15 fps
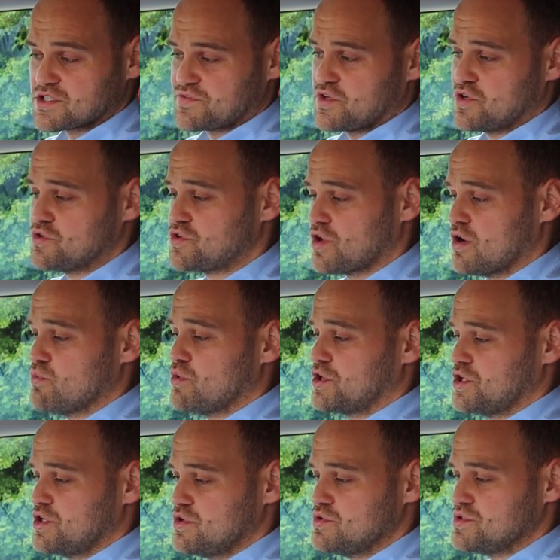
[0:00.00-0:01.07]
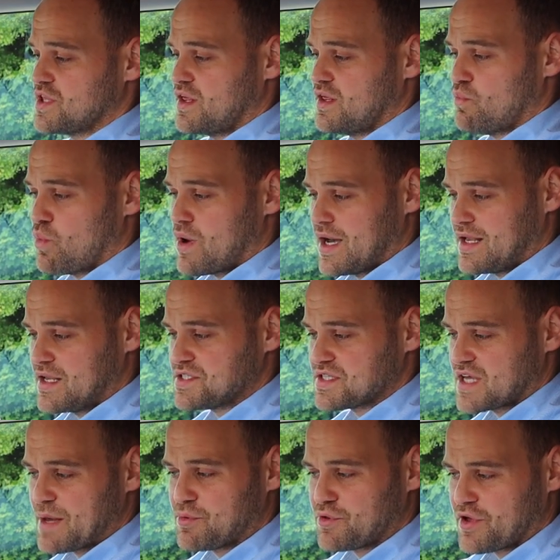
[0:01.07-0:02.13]
of you who don't want to use the wireless
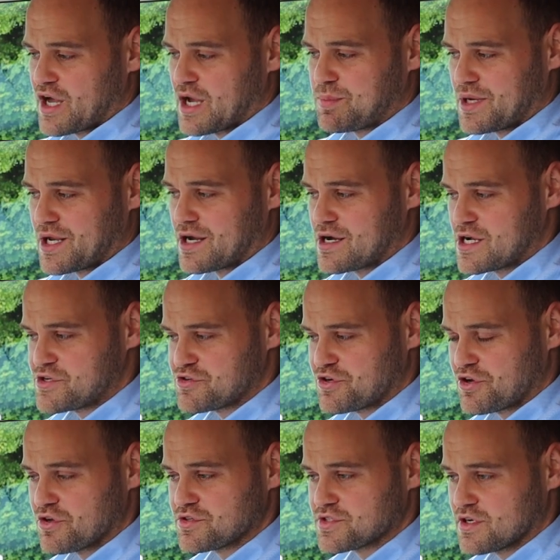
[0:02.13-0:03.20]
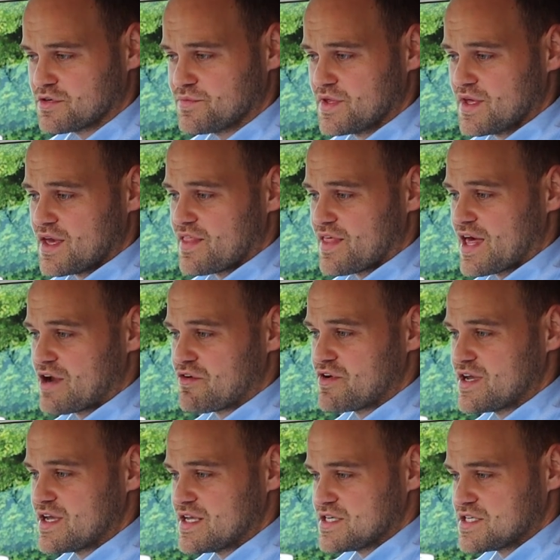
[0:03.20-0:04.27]
Apple CarPlay or Android Auto, there
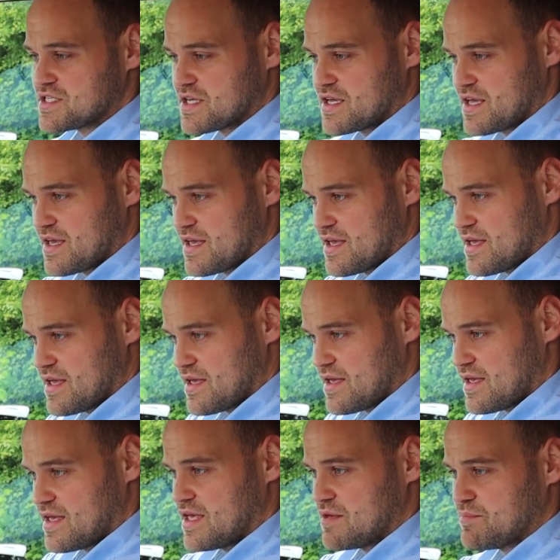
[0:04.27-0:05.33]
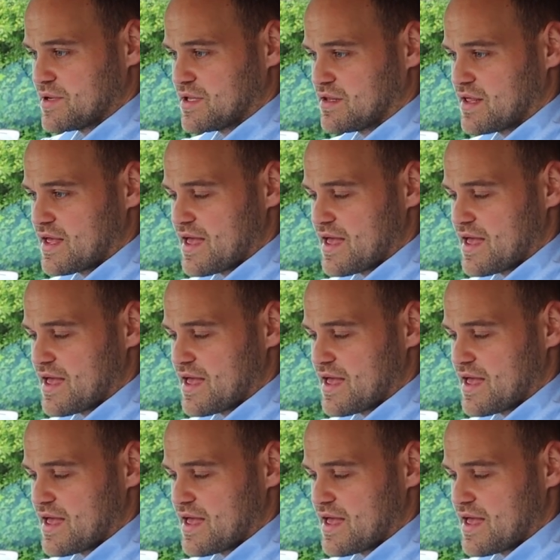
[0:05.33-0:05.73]
is inbuilt